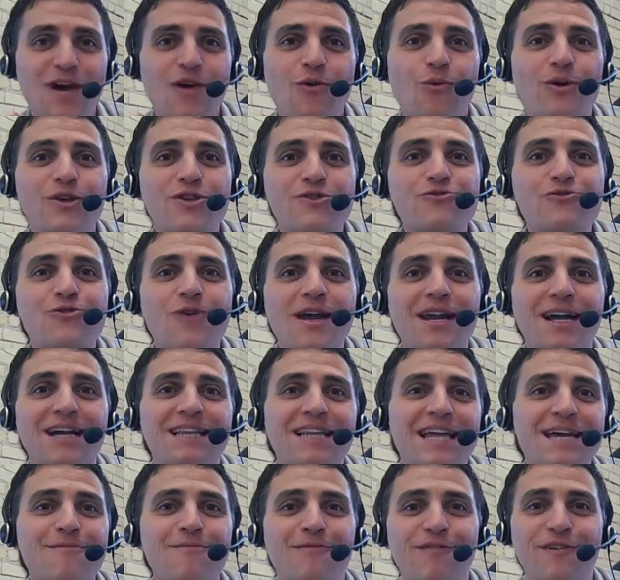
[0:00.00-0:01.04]
When you try to
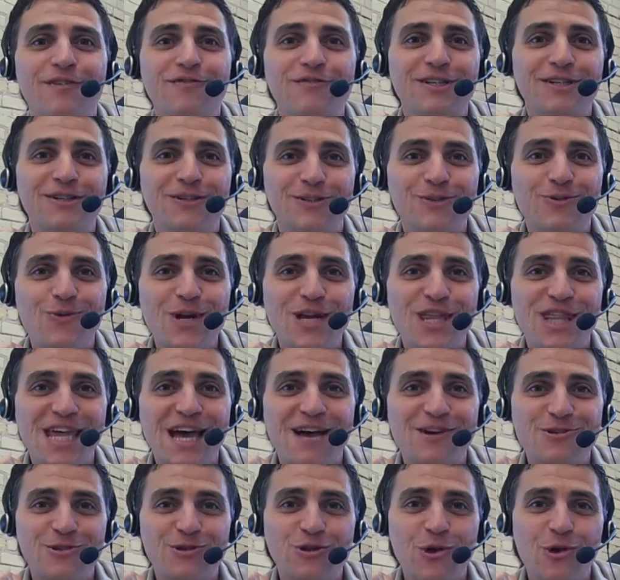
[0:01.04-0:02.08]
claim $15,000 or
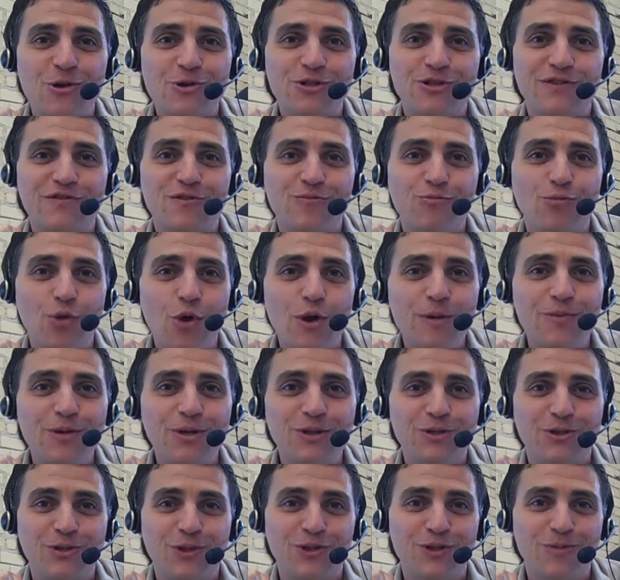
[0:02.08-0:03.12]
$20,000 of employment
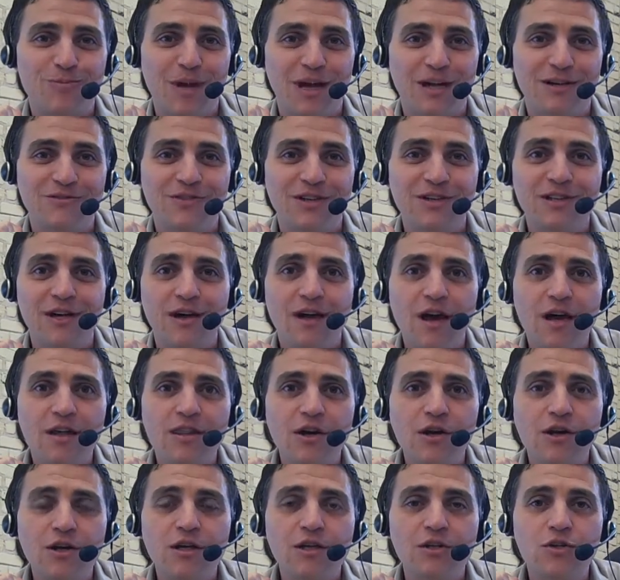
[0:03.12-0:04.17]
insurance benefits,
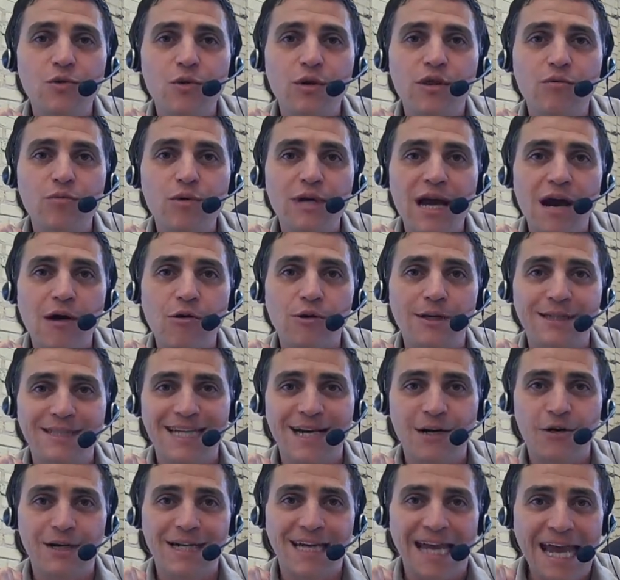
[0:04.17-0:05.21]
they're going to do a 3-hour
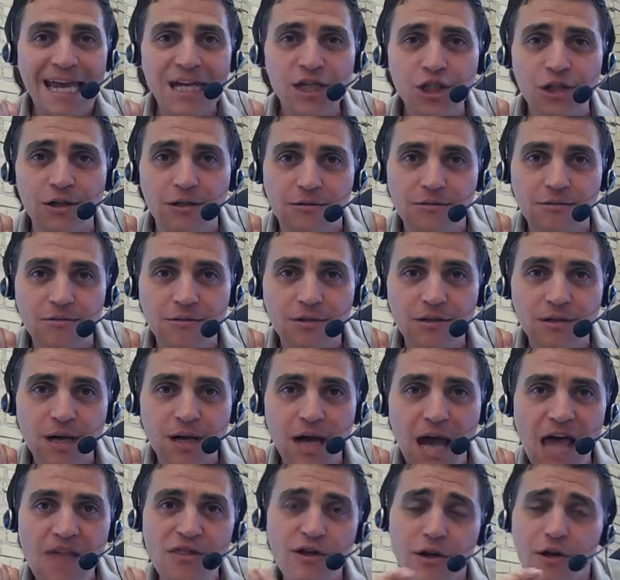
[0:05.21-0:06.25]
interrogation,
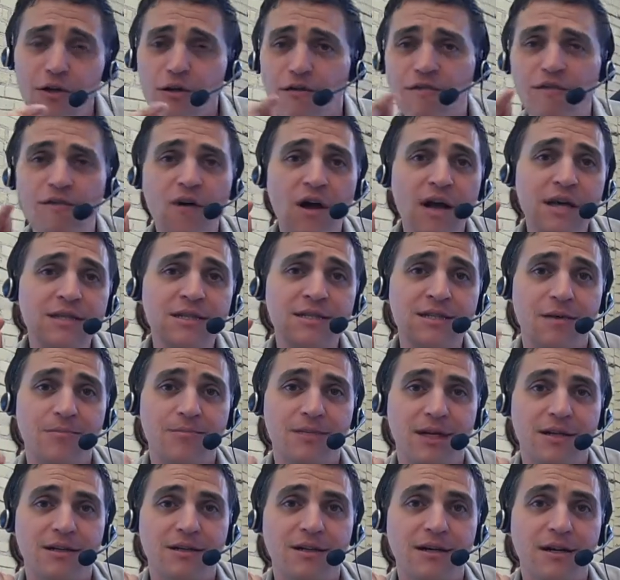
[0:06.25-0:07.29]
and they're going to find
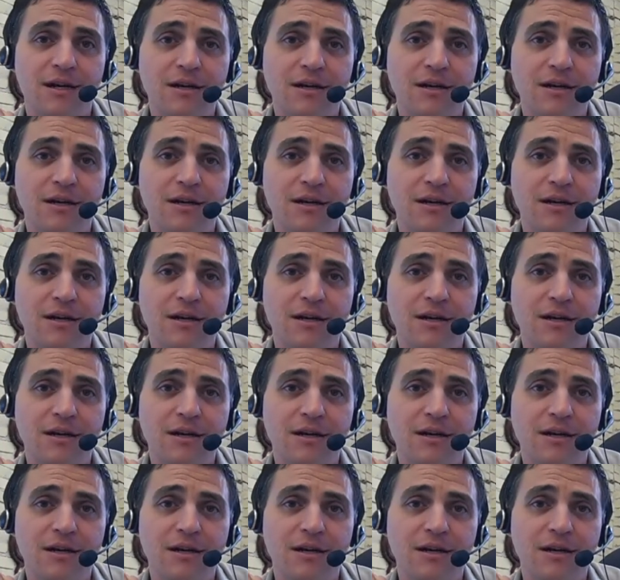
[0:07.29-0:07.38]
something.